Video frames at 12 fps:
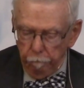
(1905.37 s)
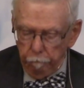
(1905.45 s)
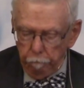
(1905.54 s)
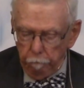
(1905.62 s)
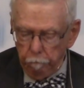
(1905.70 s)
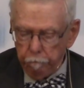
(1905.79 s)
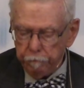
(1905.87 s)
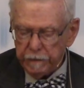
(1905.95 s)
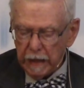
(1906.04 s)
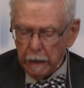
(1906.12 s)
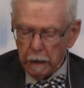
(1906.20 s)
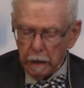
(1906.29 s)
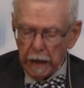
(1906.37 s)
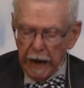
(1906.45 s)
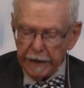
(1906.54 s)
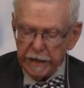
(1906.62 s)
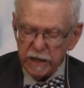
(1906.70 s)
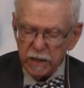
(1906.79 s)

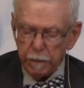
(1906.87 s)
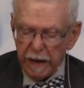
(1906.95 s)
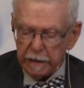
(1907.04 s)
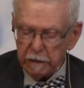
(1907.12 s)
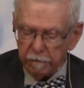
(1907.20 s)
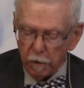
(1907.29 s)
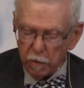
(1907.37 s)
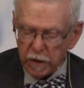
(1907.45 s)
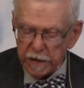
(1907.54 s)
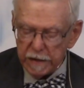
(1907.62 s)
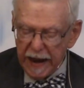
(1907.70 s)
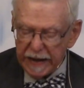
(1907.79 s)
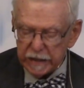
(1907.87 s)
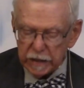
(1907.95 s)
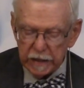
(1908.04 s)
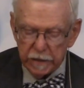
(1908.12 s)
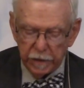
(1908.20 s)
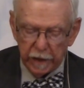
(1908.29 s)
and in spite of all the
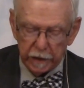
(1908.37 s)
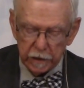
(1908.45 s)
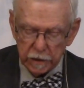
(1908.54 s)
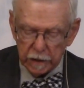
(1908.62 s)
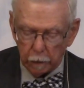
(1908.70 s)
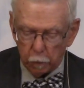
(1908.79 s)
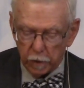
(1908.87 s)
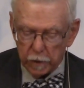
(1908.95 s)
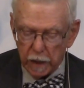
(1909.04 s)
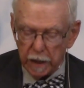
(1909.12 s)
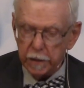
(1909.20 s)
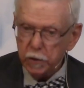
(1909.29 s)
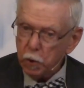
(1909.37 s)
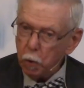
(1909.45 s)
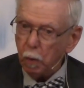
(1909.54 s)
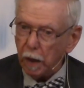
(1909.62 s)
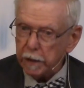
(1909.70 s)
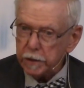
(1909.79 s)
nasty things that were done
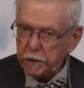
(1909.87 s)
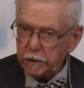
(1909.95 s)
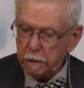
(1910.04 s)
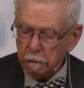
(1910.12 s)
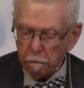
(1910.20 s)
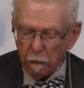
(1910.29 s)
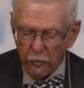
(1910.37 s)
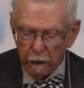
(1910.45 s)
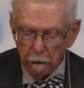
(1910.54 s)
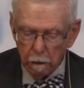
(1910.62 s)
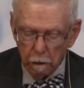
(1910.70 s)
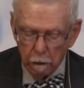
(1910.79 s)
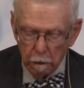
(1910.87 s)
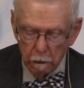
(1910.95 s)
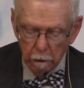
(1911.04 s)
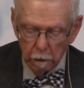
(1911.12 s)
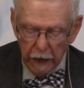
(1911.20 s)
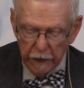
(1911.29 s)
to us,
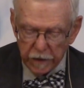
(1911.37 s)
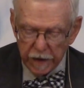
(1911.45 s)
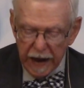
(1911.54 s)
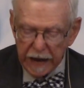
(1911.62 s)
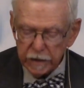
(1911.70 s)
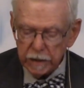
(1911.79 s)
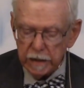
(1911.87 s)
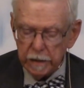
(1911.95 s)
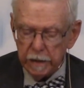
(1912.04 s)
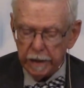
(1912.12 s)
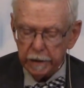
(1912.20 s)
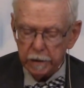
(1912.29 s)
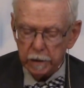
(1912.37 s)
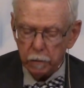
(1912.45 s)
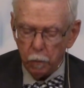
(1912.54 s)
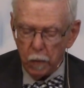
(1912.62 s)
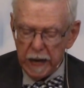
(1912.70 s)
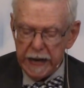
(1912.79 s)
and the nasty things
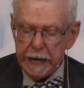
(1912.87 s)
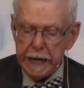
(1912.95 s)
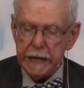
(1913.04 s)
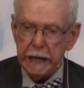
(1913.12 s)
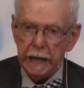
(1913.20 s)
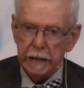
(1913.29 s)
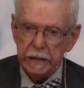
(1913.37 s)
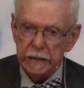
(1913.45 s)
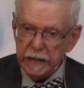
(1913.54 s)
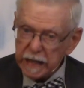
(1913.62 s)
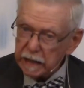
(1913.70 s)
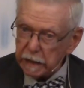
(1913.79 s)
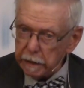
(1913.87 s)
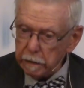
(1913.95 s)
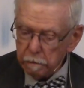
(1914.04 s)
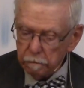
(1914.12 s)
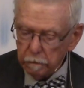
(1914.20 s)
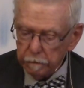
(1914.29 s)
we did
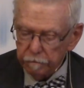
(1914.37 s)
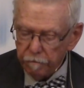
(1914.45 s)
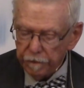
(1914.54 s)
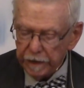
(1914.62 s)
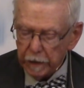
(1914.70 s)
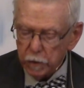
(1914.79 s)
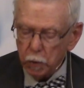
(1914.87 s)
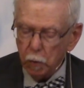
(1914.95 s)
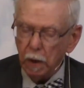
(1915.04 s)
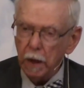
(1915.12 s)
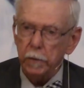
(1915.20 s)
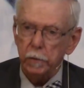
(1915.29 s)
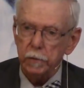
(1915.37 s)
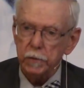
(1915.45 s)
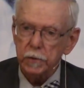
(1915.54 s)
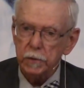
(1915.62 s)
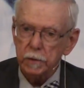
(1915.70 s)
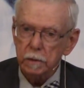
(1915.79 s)
to
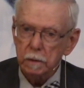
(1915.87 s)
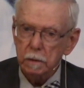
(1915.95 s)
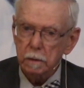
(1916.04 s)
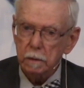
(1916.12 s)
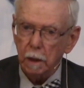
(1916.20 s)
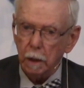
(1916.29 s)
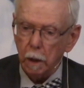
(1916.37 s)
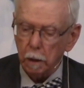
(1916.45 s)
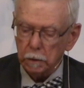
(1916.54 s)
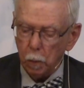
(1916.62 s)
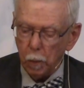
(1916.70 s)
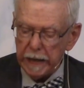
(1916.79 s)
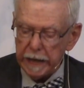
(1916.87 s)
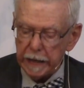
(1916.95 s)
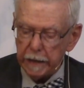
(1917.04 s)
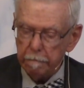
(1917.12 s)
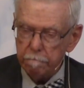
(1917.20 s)
others along the way.